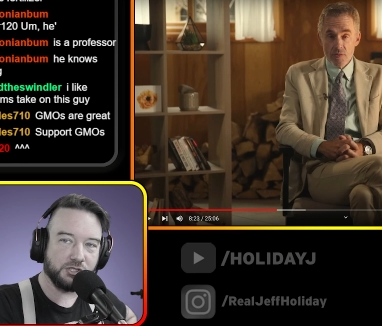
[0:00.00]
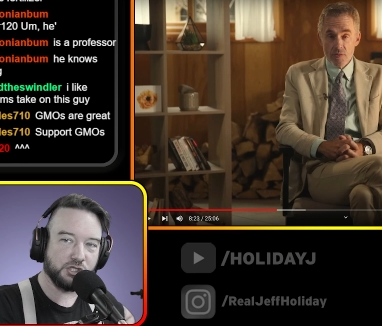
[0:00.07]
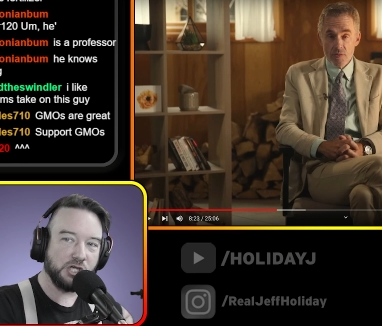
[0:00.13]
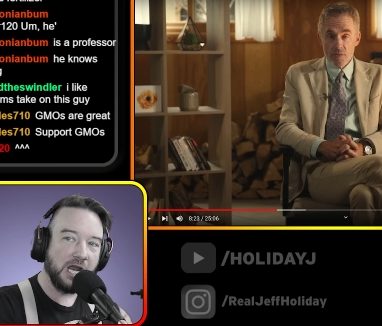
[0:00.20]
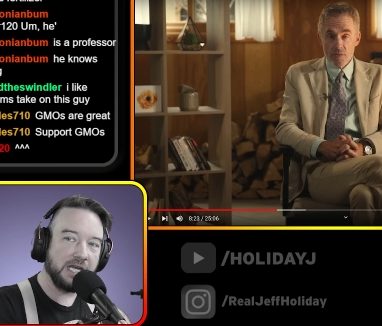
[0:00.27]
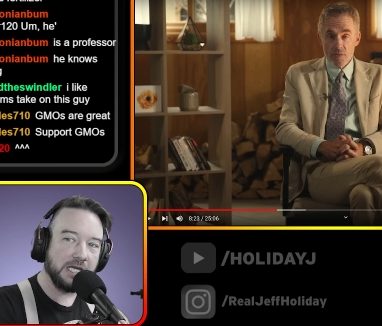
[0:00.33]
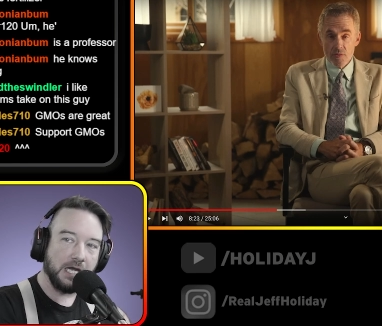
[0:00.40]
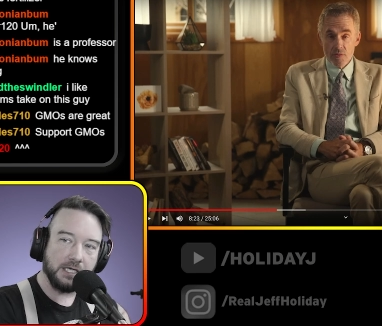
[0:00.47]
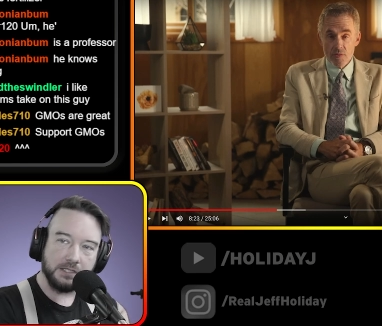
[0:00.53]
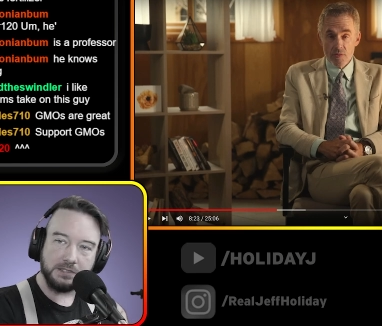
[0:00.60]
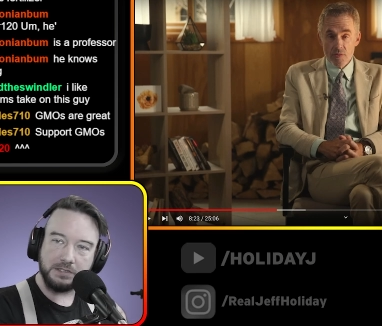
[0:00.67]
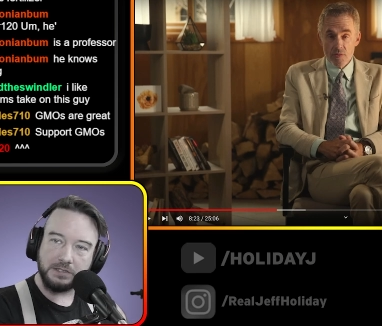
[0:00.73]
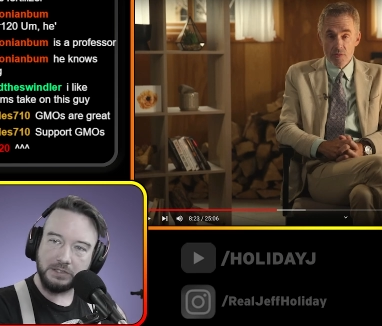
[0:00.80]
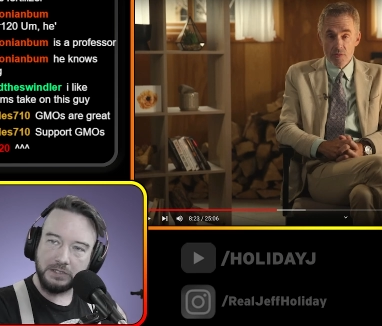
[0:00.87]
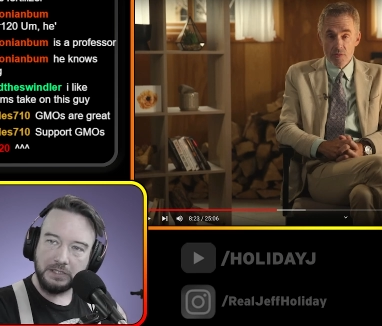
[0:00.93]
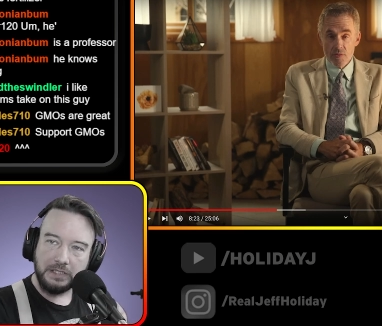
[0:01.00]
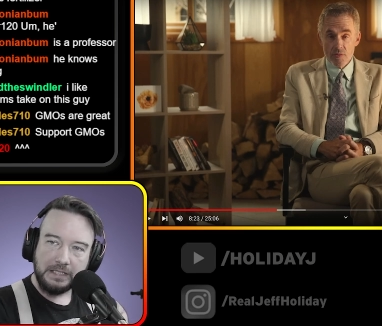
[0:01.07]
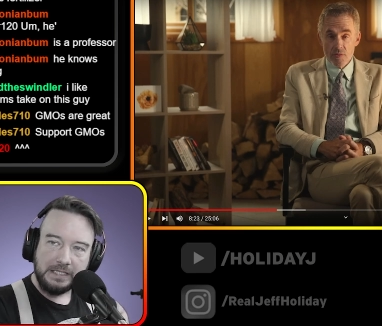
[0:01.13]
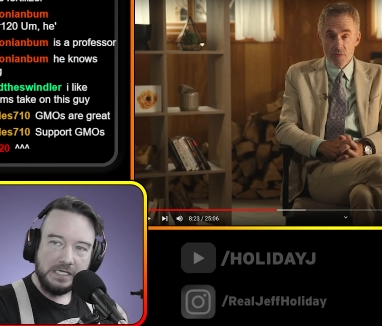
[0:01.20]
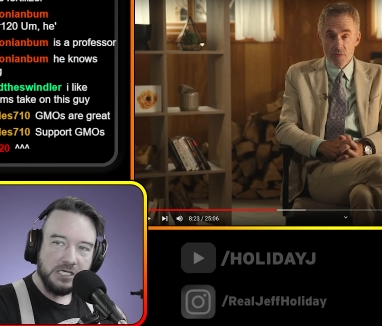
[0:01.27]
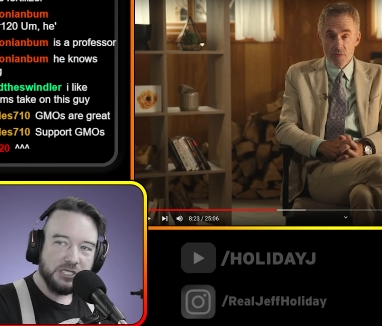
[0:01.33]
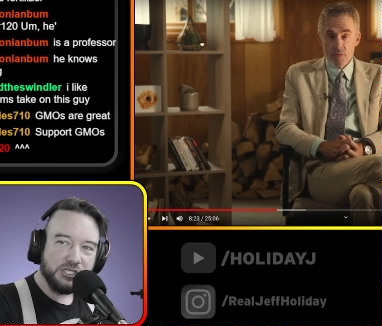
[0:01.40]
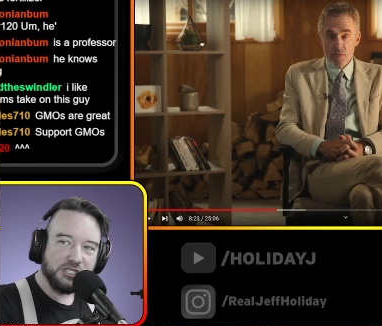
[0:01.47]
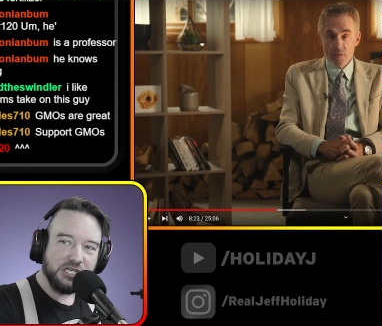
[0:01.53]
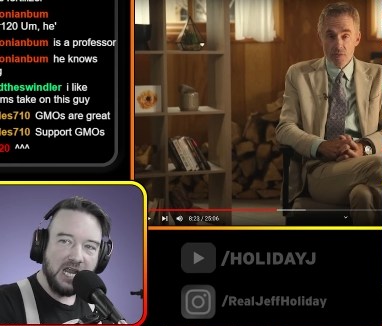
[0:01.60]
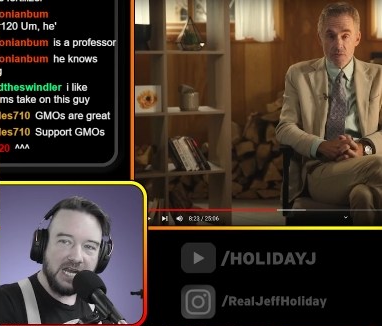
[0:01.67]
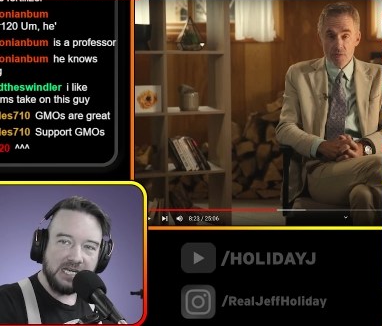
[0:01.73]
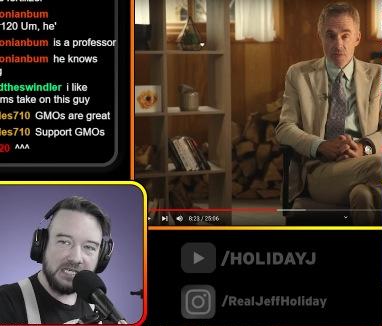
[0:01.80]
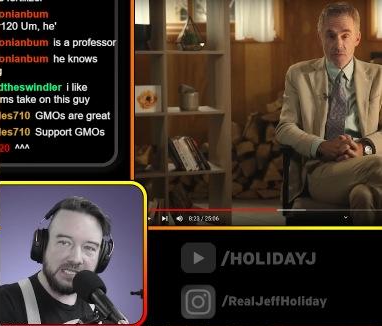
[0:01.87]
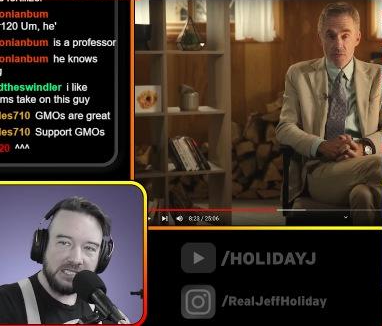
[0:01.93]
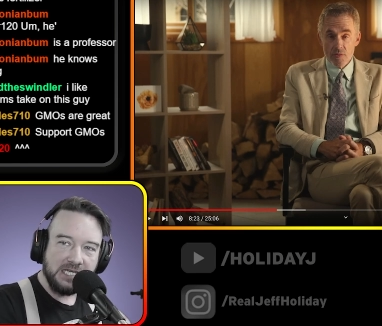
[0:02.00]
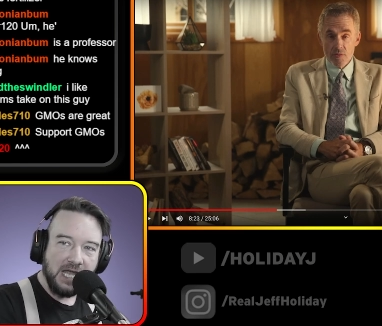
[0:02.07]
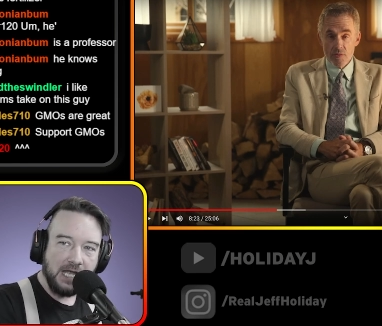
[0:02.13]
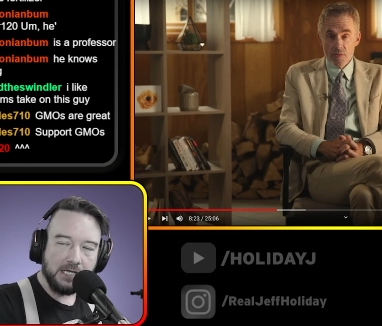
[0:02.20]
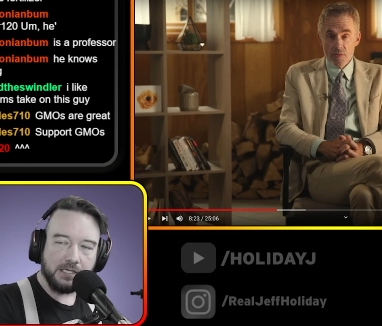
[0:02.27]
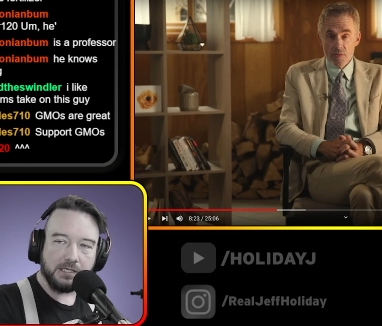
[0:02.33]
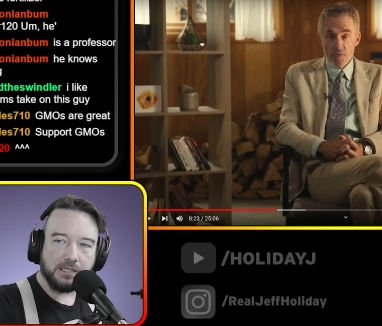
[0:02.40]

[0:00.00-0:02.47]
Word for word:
Speaker 1: China. China.